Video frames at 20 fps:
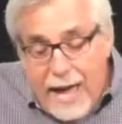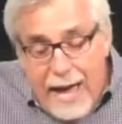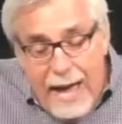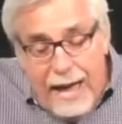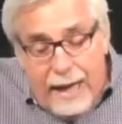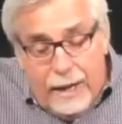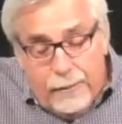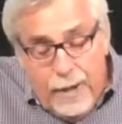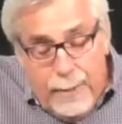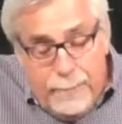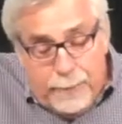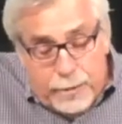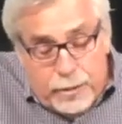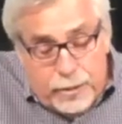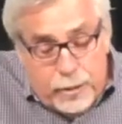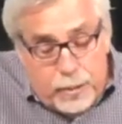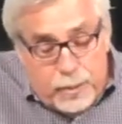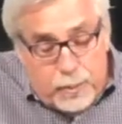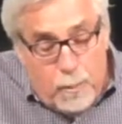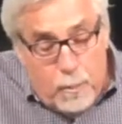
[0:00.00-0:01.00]
How do we
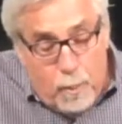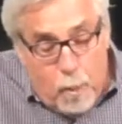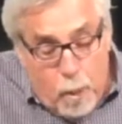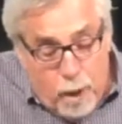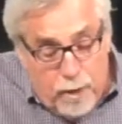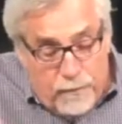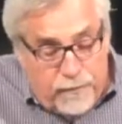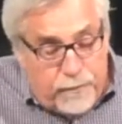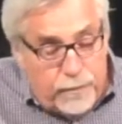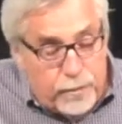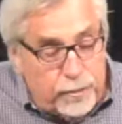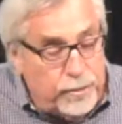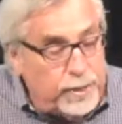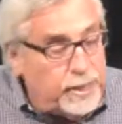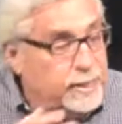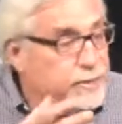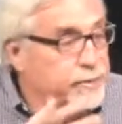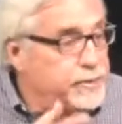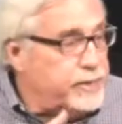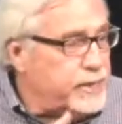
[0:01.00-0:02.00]
produce more fruit?
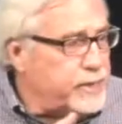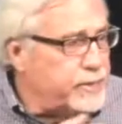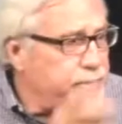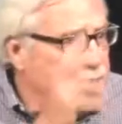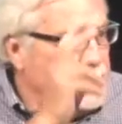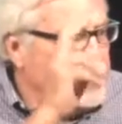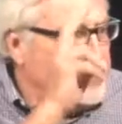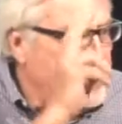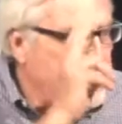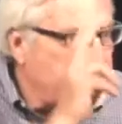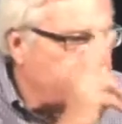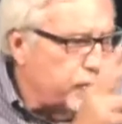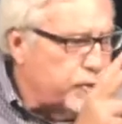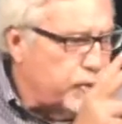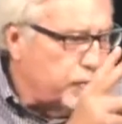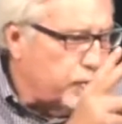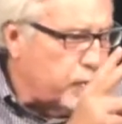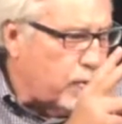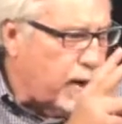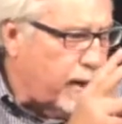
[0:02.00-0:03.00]
And Jesus says the,
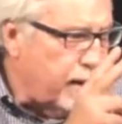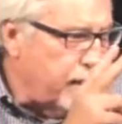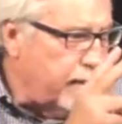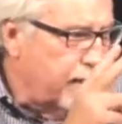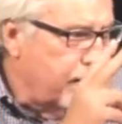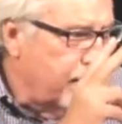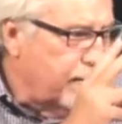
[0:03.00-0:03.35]
dry,